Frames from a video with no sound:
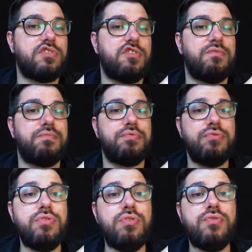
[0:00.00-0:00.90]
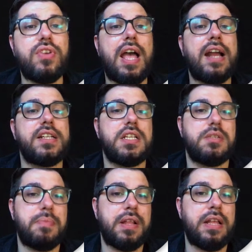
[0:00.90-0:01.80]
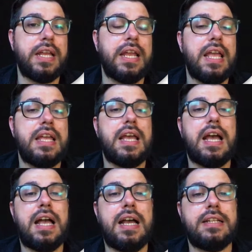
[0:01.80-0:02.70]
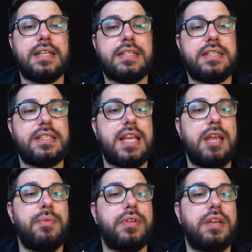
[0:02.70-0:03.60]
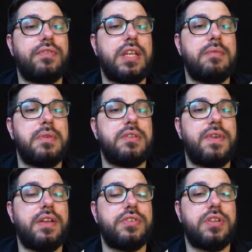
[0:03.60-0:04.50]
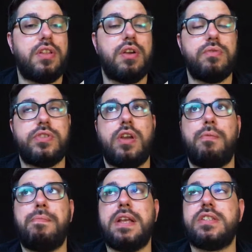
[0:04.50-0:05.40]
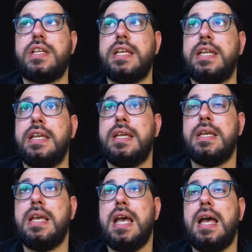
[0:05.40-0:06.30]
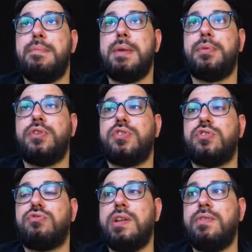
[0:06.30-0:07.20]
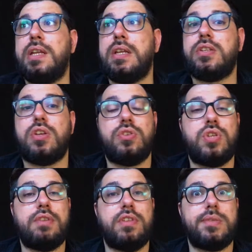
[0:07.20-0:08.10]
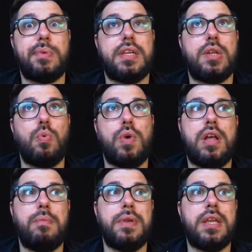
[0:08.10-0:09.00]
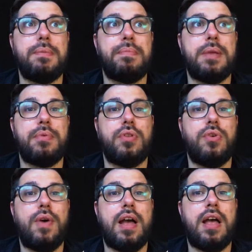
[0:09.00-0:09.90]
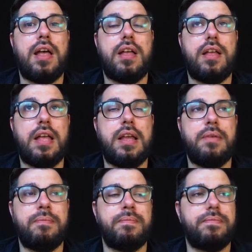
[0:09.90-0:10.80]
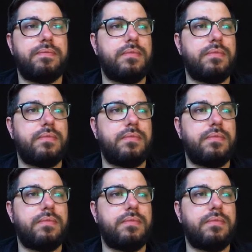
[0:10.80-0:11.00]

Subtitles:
to improve accessibility and is disabled if the image fails to load. So basically, people using screen readers, generally speaking, will be people who are